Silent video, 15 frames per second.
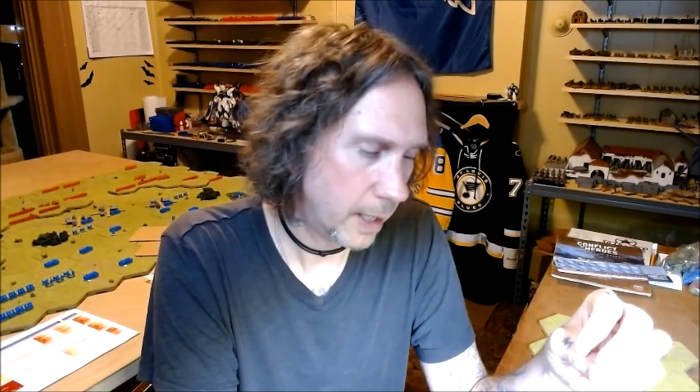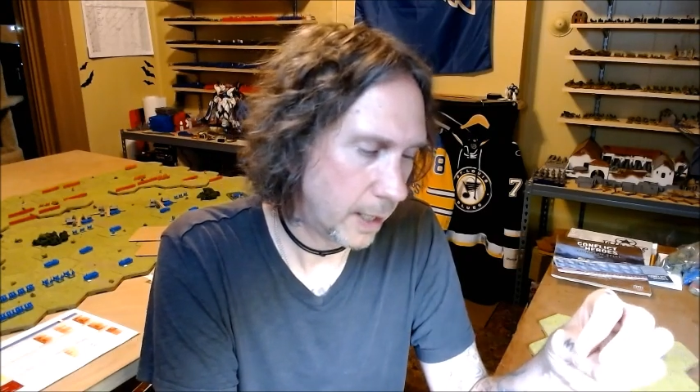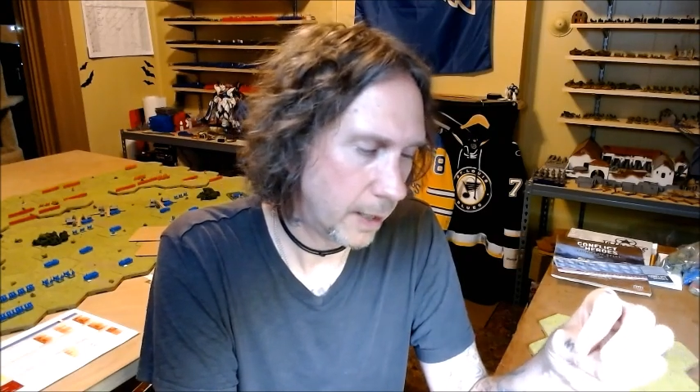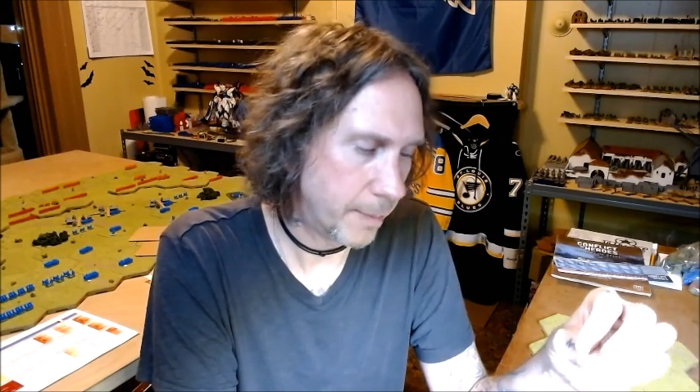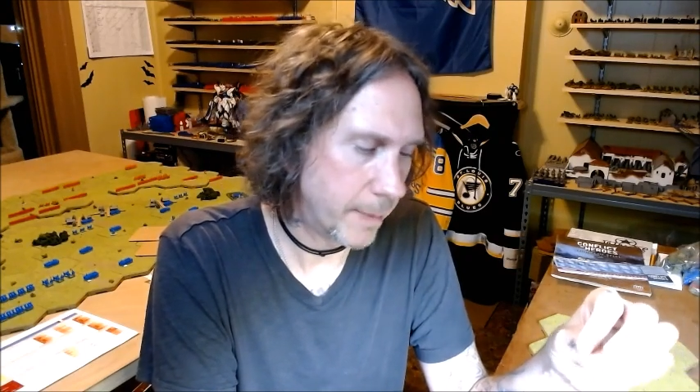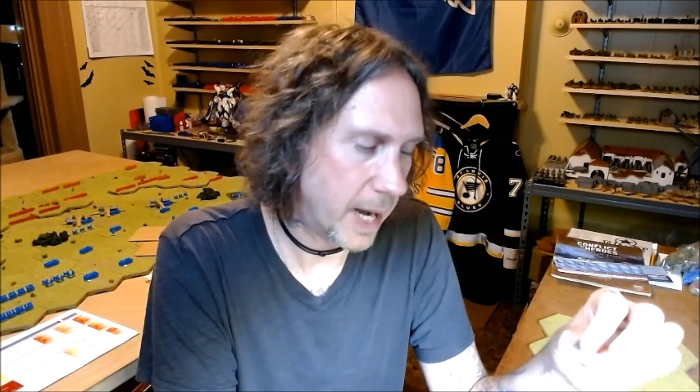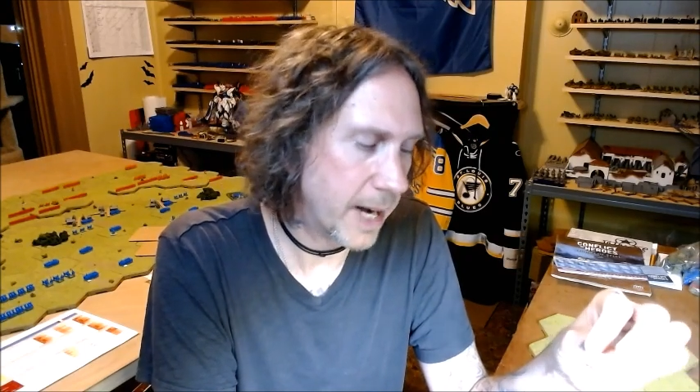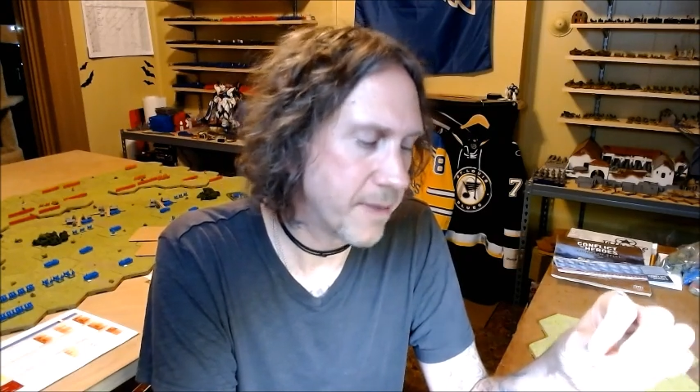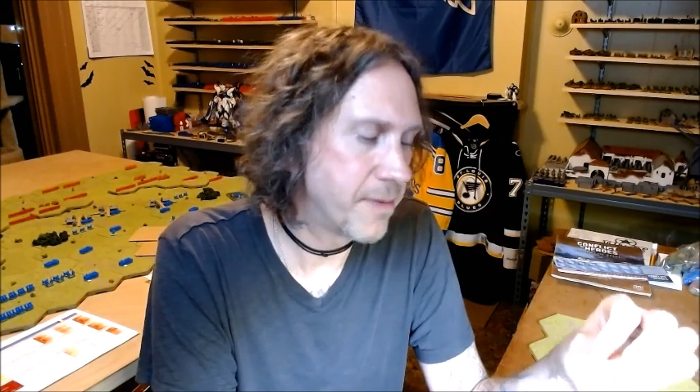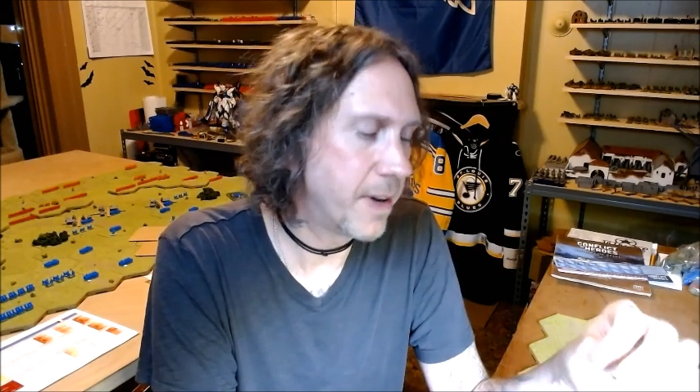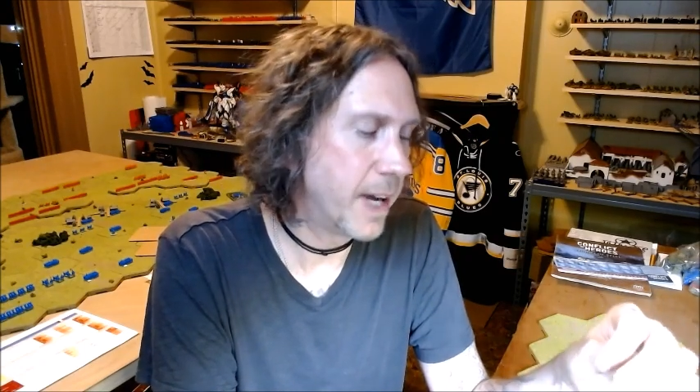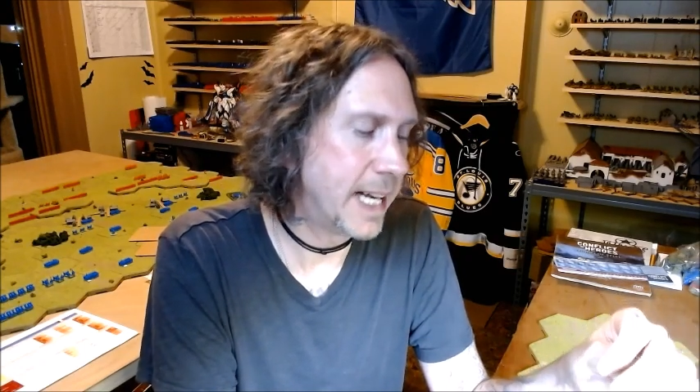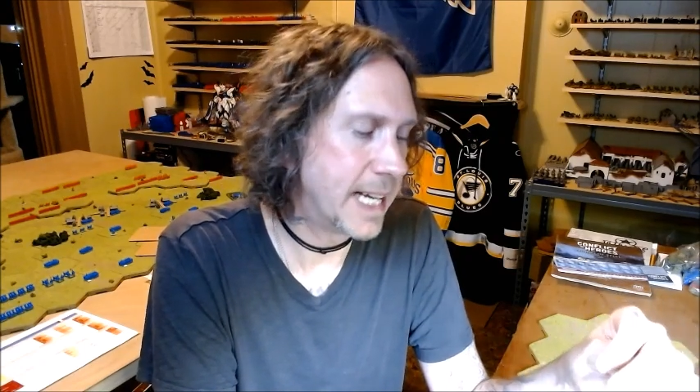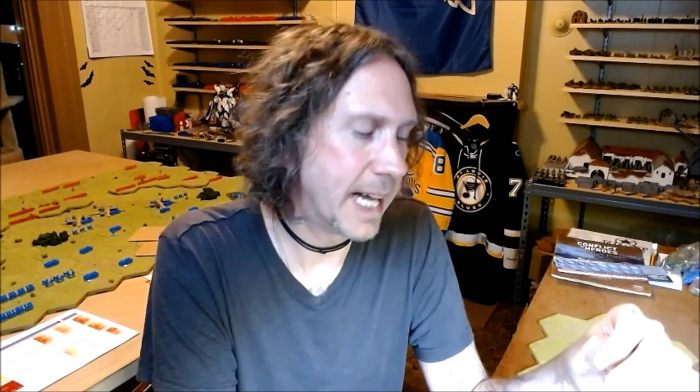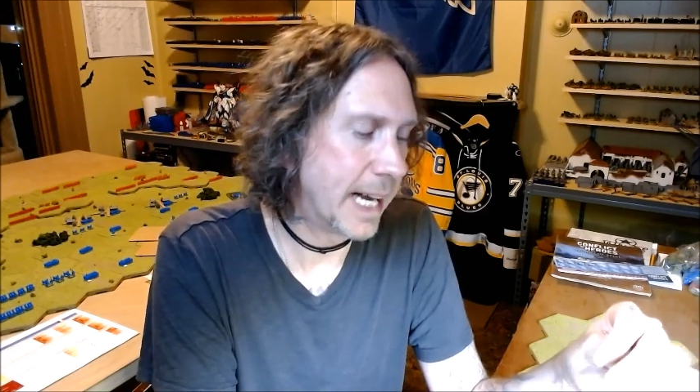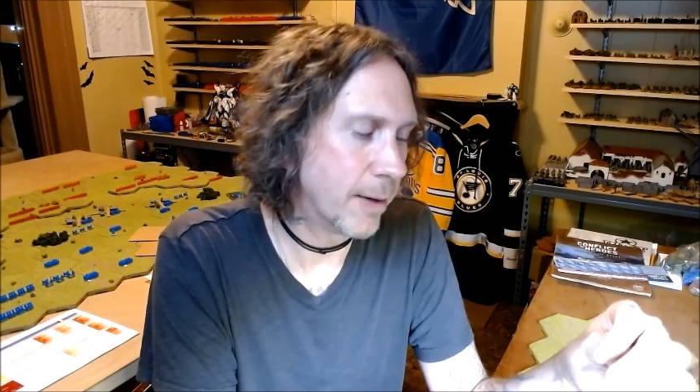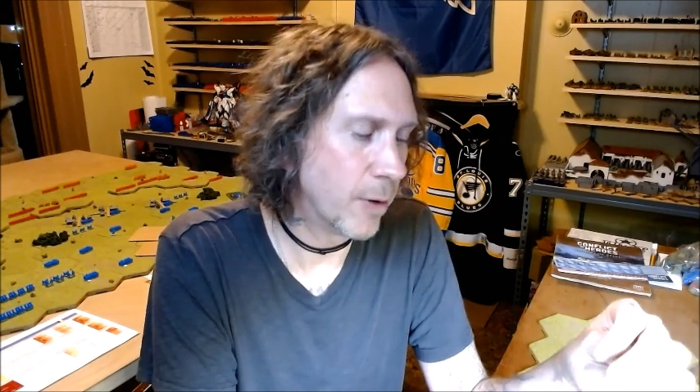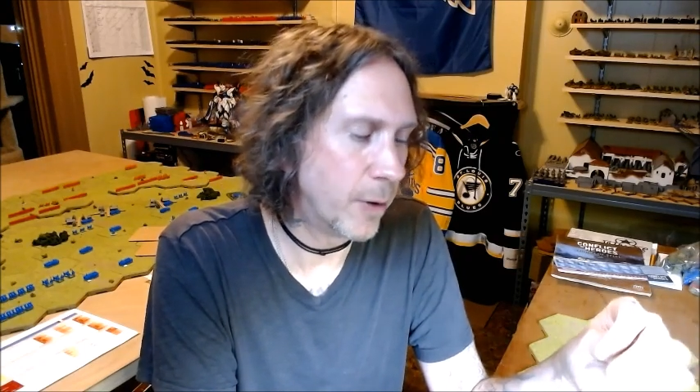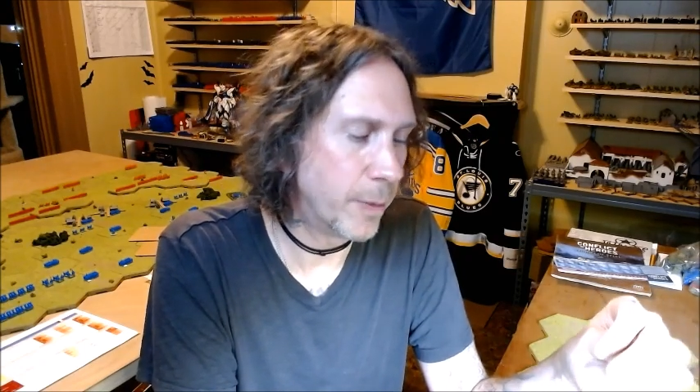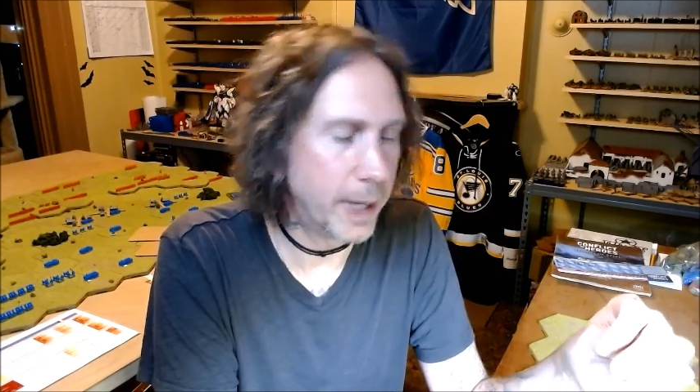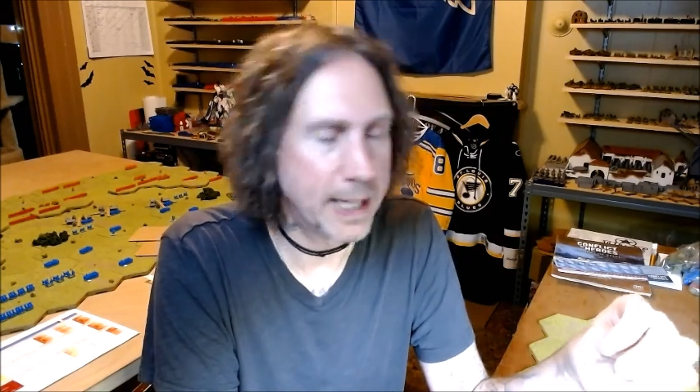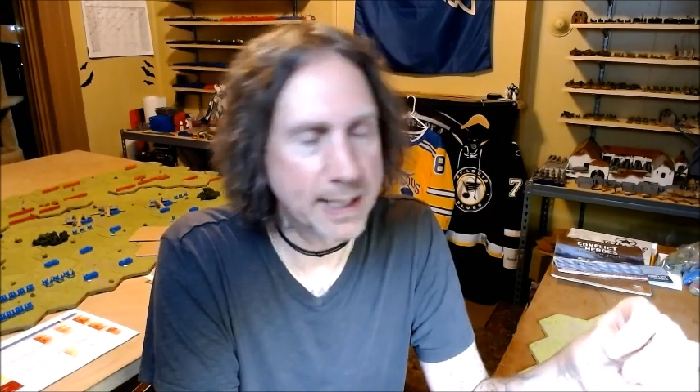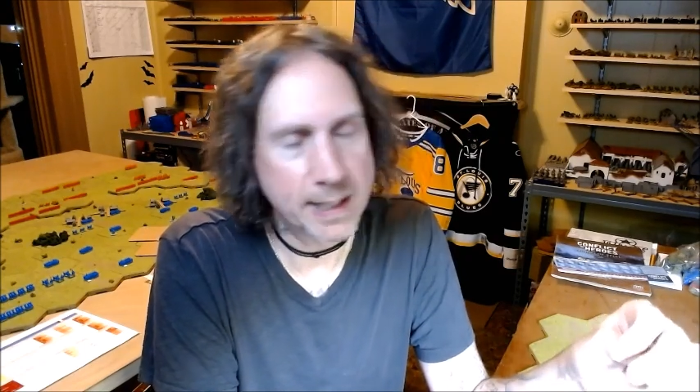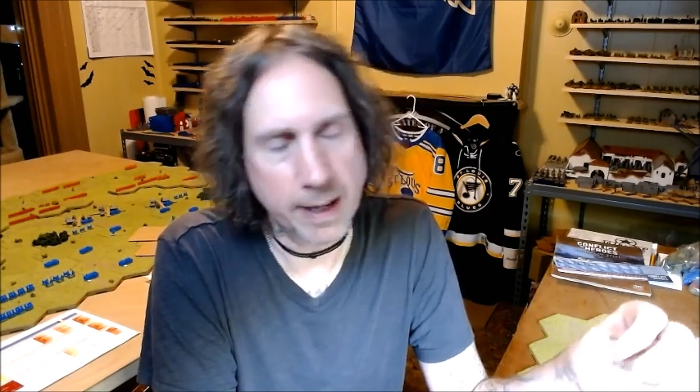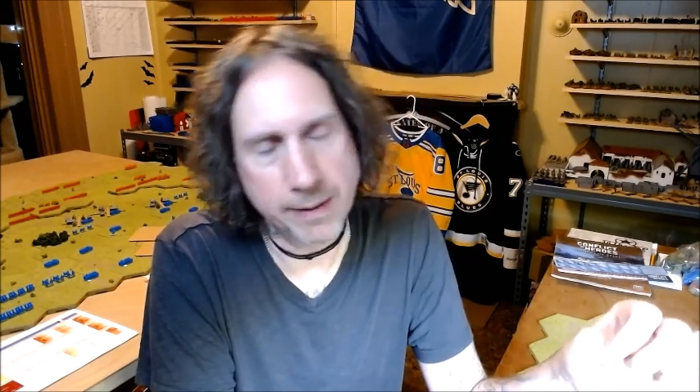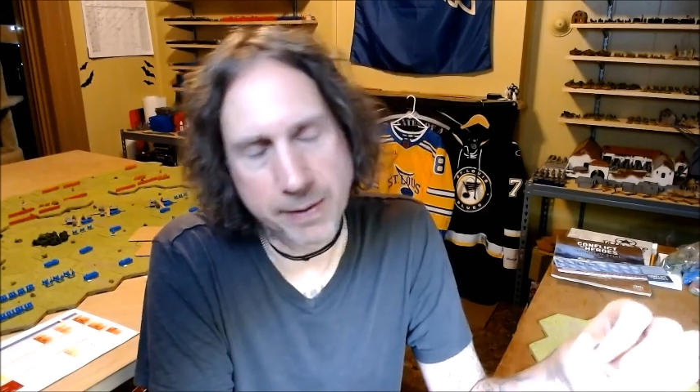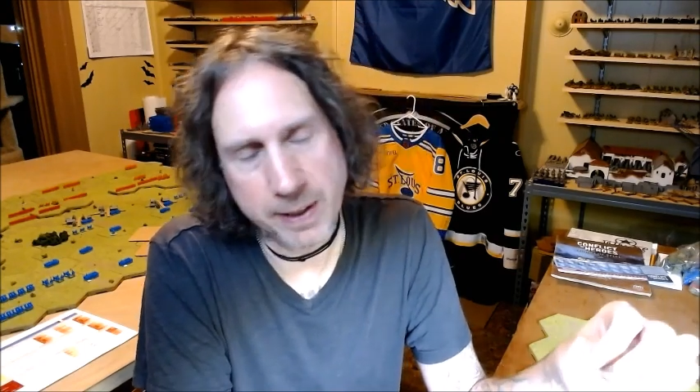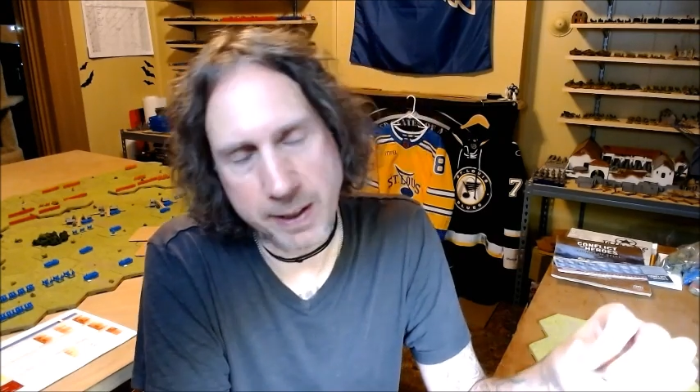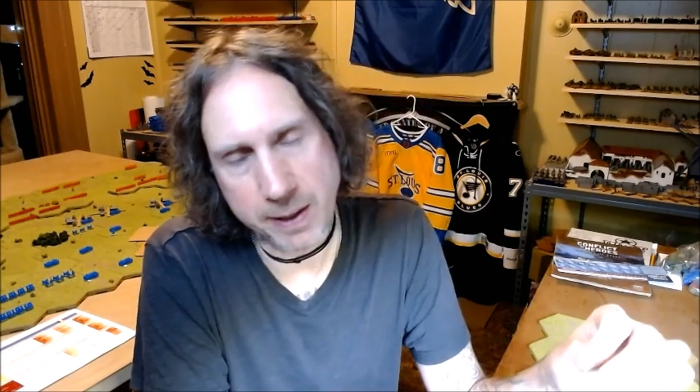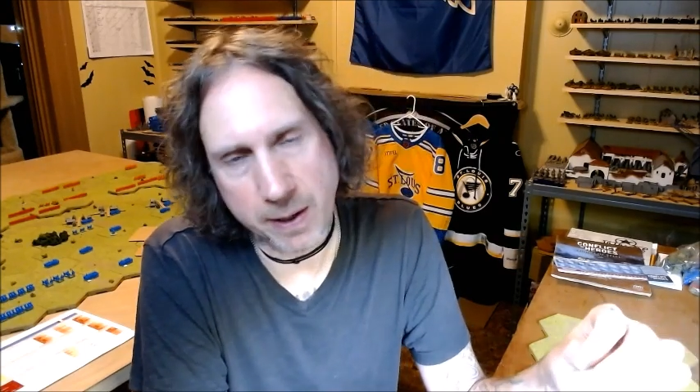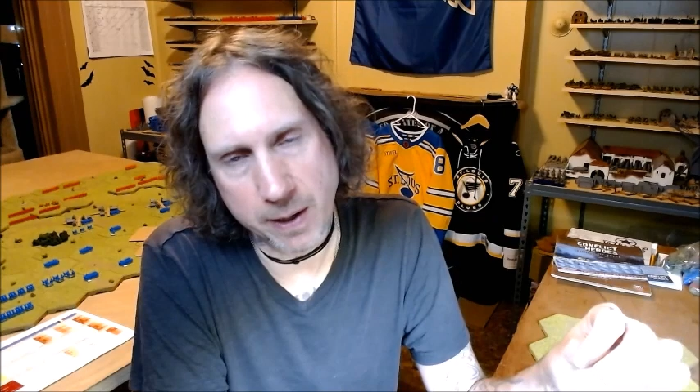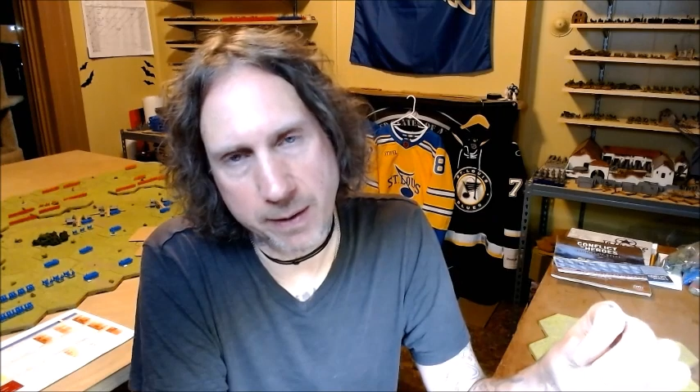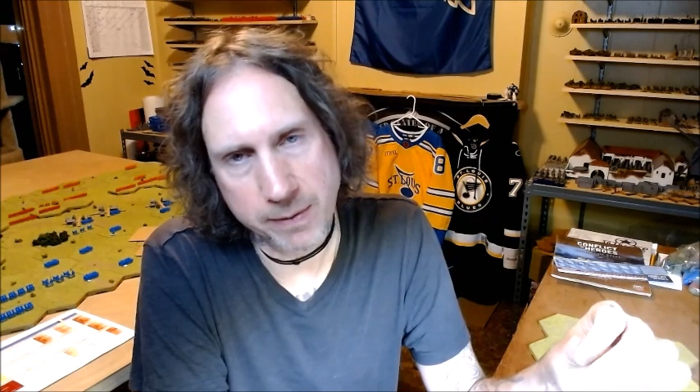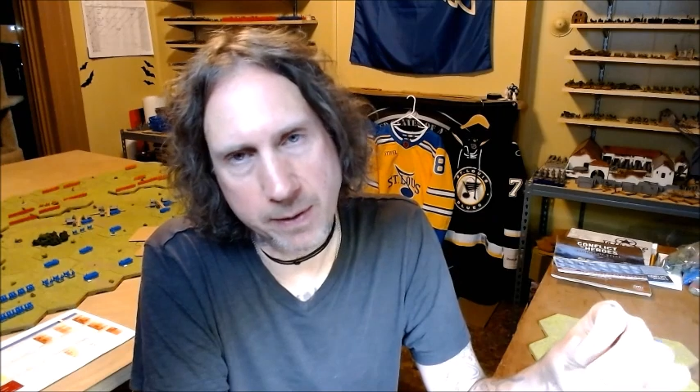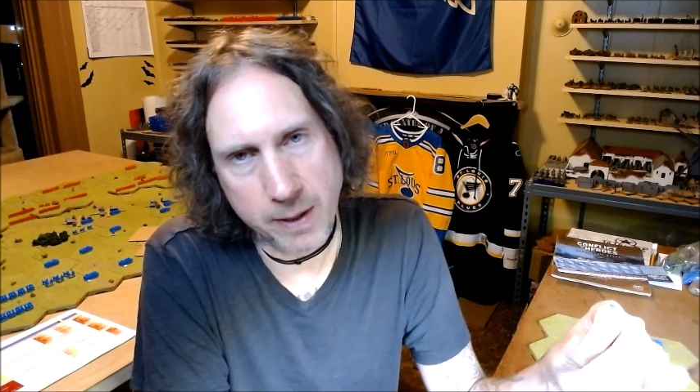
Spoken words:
modified die roll by siphoning off